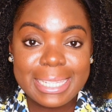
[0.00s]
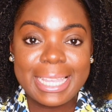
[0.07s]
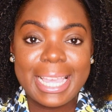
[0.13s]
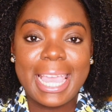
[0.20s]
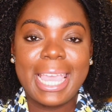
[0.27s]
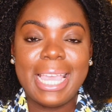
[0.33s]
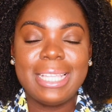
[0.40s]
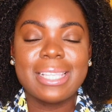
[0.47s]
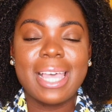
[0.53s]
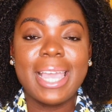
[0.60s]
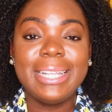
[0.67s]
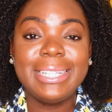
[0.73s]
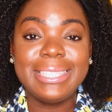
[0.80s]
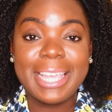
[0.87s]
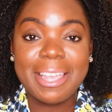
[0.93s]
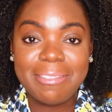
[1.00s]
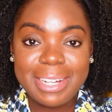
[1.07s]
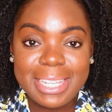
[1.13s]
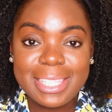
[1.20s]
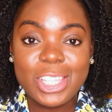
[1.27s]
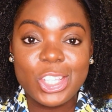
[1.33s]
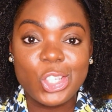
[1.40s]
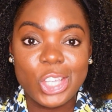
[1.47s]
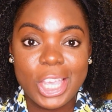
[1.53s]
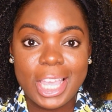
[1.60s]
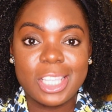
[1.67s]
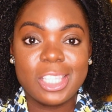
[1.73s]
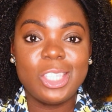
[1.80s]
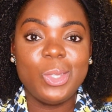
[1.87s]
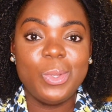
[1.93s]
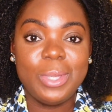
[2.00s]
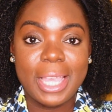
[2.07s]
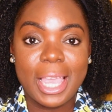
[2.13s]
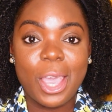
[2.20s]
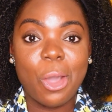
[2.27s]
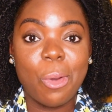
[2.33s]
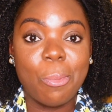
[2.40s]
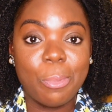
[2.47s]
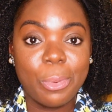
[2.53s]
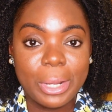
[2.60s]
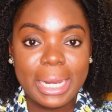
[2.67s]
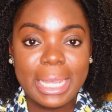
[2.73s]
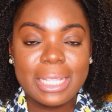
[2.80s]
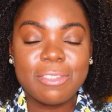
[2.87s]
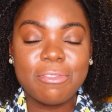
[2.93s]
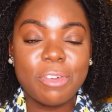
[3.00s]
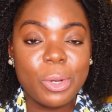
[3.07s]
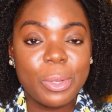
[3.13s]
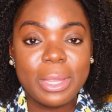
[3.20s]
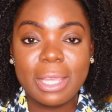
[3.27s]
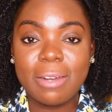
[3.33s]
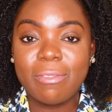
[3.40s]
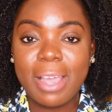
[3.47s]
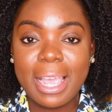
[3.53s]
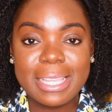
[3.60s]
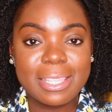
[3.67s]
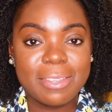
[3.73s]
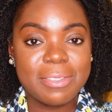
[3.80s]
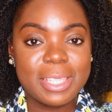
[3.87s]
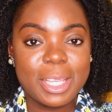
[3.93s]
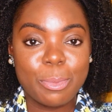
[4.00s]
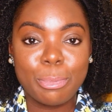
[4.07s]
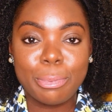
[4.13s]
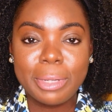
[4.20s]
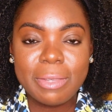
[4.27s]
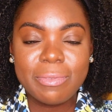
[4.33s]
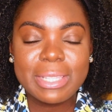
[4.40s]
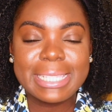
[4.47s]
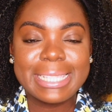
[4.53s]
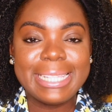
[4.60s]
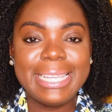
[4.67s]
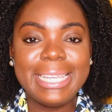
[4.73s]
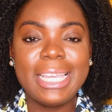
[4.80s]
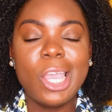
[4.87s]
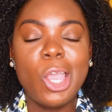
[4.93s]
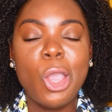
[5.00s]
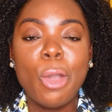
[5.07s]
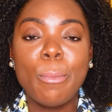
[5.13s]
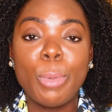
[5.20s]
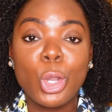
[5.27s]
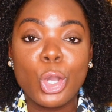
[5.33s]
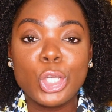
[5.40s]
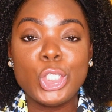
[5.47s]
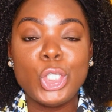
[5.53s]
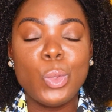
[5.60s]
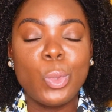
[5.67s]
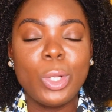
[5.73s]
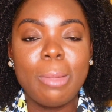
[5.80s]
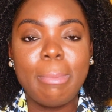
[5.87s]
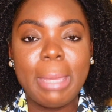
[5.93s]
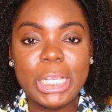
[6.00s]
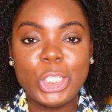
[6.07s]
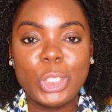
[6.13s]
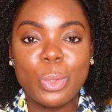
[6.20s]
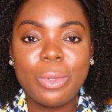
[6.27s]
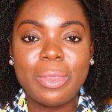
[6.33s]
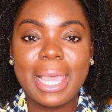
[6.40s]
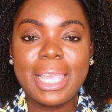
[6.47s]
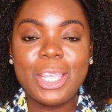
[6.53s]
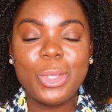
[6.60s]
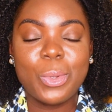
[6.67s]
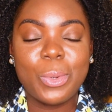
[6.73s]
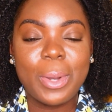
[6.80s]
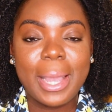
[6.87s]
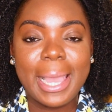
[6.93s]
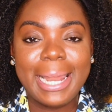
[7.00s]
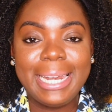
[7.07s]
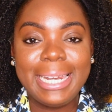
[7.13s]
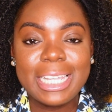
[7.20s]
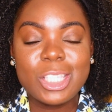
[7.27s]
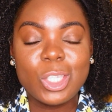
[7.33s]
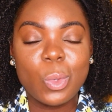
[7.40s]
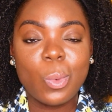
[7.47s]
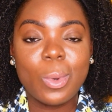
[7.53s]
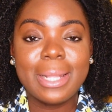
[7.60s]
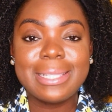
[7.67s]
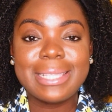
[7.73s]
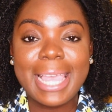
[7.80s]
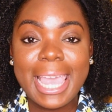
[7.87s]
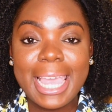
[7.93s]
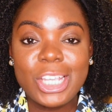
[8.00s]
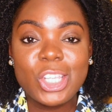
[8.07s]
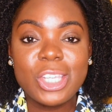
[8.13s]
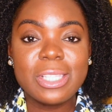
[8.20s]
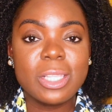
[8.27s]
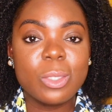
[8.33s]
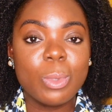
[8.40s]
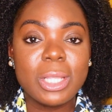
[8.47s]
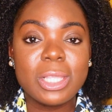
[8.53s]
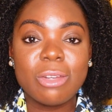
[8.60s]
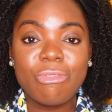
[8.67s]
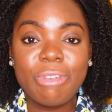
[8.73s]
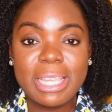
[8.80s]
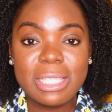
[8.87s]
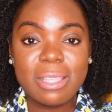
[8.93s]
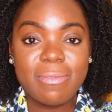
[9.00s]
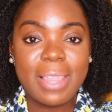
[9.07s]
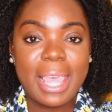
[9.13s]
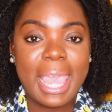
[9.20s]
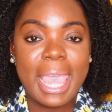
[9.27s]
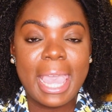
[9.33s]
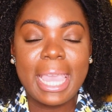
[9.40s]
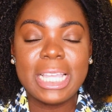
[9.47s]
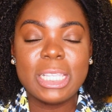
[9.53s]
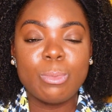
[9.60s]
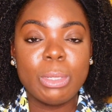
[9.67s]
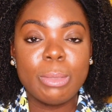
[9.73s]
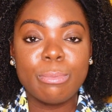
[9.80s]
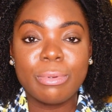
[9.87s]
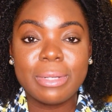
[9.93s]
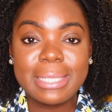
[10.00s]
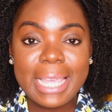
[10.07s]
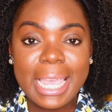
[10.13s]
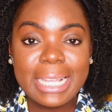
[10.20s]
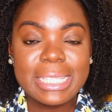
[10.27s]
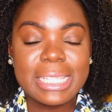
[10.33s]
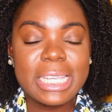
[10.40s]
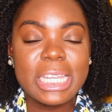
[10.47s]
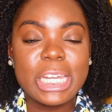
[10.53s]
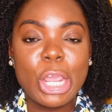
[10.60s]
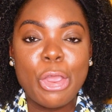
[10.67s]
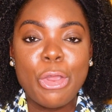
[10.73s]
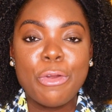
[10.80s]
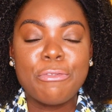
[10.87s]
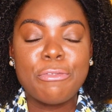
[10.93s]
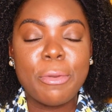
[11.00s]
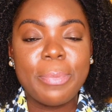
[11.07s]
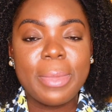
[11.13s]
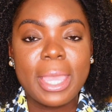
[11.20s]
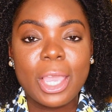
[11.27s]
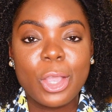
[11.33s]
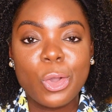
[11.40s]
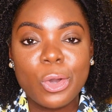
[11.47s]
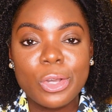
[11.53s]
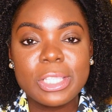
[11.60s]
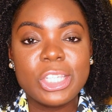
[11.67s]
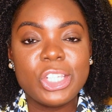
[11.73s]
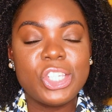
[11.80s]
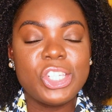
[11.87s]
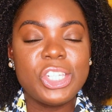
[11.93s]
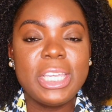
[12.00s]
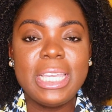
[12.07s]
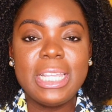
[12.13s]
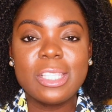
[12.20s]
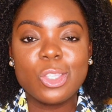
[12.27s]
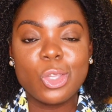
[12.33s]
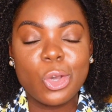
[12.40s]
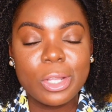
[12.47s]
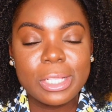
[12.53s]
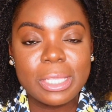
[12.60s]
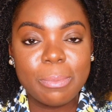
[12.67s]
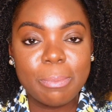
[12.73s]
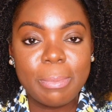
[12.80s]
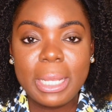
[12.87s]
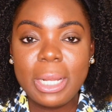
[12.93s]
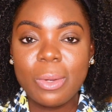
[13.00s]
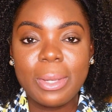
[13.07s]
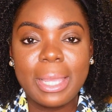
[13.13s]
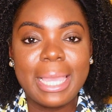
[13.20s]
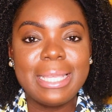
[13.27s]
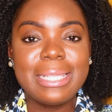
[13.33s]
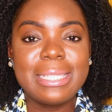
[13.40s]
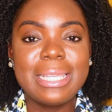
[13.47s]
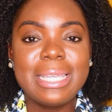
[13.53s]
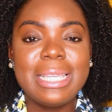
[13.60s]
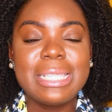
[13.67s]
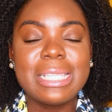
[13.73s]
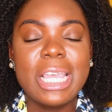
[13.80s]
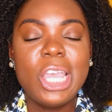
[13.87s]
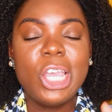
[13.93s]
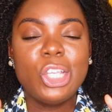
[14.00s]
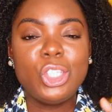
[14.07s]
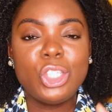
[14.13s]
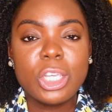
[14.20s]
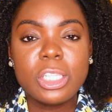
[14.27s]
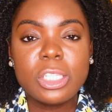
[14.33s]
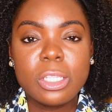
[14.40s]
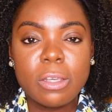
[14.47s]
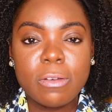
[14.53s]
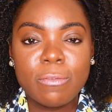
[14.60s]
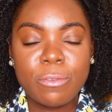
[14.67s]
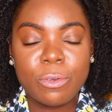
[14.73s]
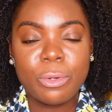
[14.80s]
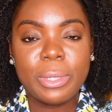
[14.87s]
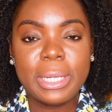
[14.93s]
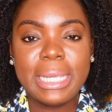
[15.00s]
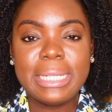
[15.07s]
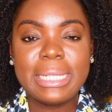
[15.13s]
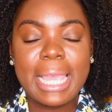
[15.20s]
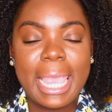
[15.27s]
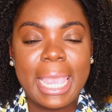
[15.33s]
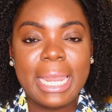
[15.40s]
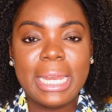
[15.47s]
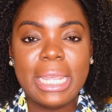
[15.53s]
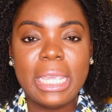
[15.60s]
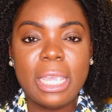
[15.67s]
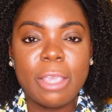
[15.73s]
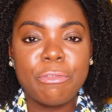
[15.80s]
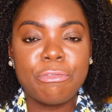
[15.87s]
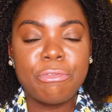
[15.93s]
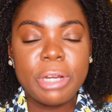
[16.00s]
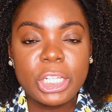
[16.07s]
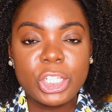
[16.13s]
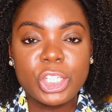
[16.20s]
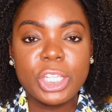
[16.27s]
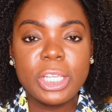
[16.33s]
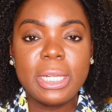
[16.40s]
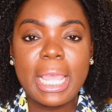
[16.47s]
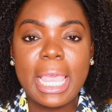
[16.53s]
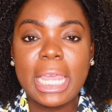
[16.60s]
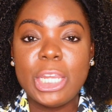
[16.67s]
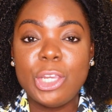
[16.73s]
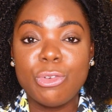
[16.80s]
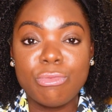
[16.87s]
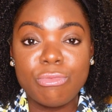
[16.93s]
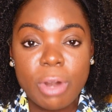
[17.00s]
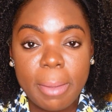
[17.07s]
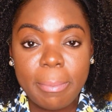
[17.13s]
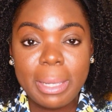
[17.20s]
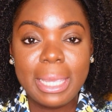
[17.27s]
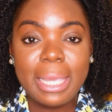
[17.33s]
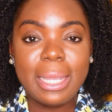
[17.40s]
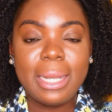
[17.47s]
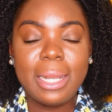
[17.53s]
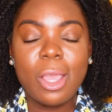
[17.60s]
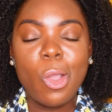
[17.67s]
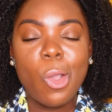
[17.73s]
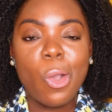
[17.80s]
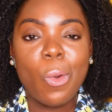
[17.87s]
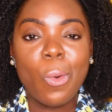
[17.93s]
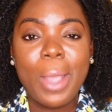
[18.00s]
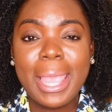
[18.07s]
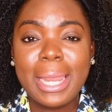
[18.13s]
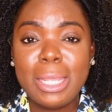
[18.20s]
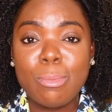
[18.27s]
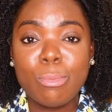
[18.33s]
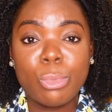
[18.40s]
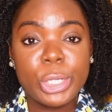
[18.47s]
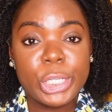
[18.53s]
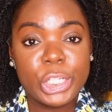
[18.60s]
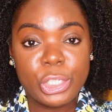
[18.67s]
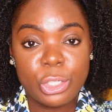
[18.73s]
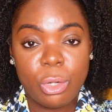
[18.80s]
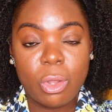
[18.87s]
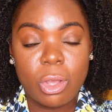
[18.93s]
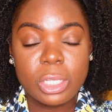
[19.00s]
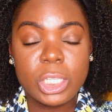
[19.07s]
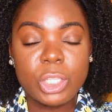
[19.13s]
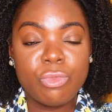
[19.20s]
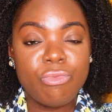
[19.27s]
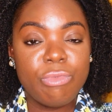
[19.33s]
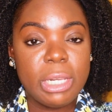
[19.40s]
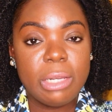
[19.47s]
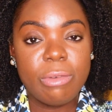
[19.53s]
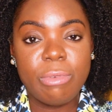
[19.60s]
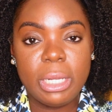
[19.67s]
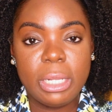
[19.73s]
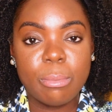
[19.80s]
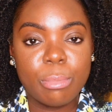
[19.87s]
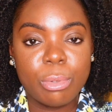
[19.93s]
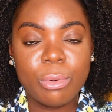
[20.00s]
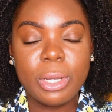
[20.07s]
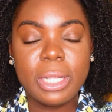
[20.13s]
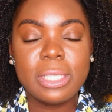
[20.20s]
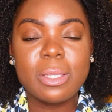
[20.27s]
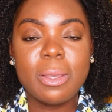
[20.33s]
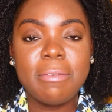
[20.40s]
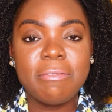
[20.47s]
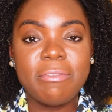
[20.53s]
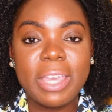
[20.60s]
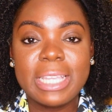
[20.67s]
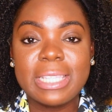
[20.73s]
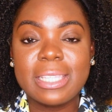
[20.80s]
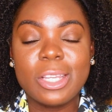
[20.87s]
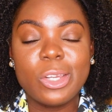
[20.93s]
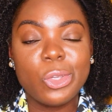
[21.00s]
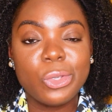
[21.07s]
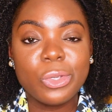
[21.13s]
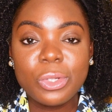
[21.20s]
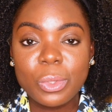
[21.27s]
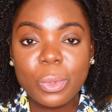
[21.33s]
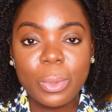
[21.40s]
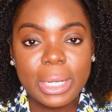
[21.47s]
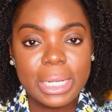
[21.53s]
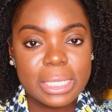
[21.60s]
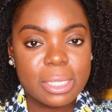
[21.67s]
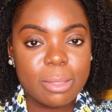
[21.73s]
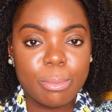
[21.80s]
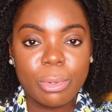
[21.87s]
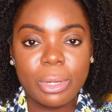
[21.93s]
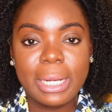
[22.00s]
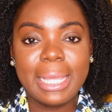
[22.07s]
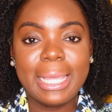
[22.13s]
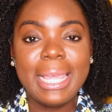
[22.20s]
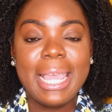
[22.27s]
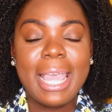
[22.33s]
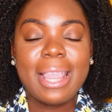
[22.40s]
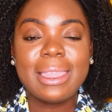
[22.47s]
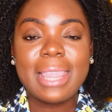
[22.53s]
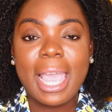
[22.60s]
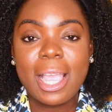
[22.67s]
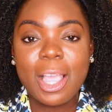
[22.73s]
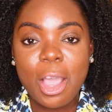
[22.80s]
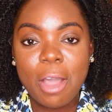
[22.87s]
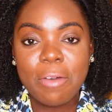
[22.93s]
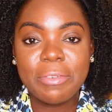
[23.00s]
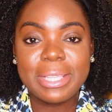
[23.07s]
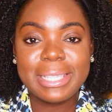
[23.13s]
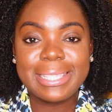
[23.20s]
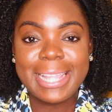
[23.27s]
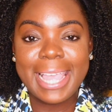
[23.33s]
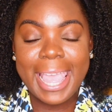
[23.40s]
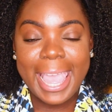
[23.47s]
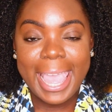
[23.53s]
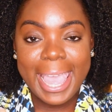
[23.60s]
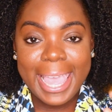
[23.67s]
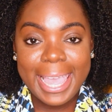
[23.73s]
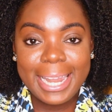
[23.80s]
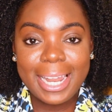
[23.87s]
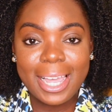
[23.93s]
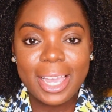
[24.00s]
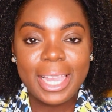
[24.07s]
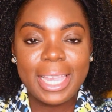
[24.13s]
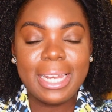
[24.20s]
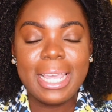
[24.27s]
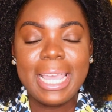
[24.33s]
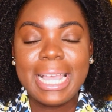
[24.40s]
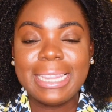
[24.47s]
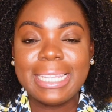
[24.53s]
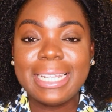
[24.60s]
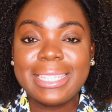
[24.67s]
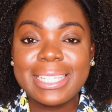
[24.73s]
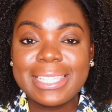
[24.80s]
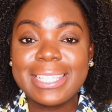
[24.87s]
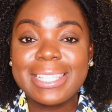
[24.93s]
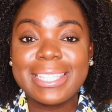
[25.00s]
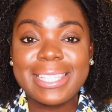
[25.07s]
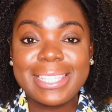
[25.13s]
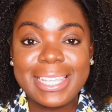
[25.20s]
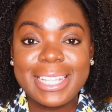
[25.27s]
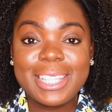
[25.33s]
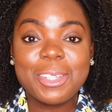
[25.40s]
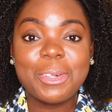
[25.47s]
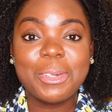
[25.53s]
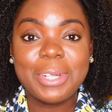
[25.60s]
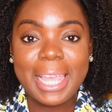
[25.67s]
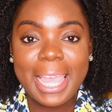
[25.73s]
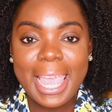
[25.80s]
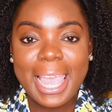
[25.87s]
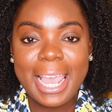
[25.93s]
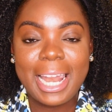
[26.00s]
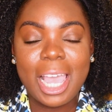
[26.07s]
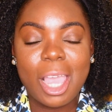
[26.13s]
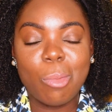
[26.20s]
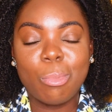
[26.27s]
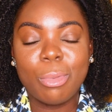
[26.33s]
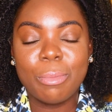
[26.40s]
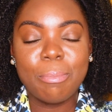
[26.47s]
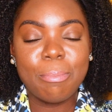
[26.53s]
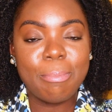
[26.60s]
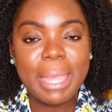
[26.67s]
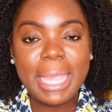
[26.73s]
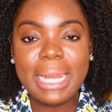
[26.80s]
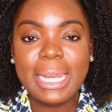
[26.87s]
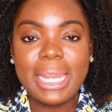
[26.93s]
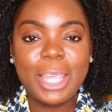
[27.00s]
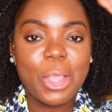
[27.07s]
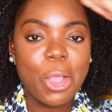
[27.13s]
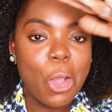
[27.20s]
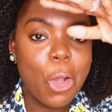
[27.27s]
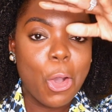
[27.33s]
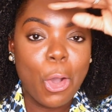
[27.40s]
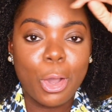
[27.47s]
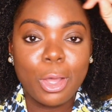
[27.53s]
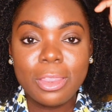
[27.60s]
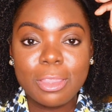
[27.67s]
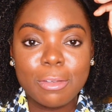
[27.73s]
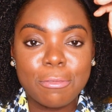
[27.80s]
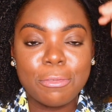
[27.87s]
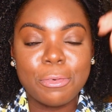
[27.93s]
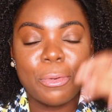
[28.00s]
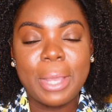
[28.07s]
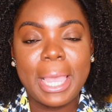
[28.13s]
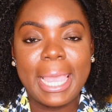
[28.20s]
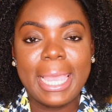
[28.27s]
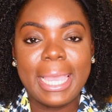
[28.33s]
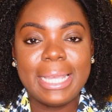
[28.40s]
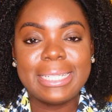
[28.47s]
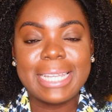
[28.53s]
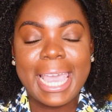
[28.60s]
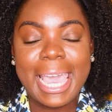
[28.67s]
case, I definitely suggest you get a bonnet following the advice I've said previously, because you want to make sure that your little one's edges as well as the rest of their hair is being protected from their cotton sheets, cotton pillowcases, just to avoid any friction, any rubbing or any moisture loss. Is really, really important. So invest in a good quality bonnet that covers their hairline, that doesn't sit on the hairline but mainly on the forehead.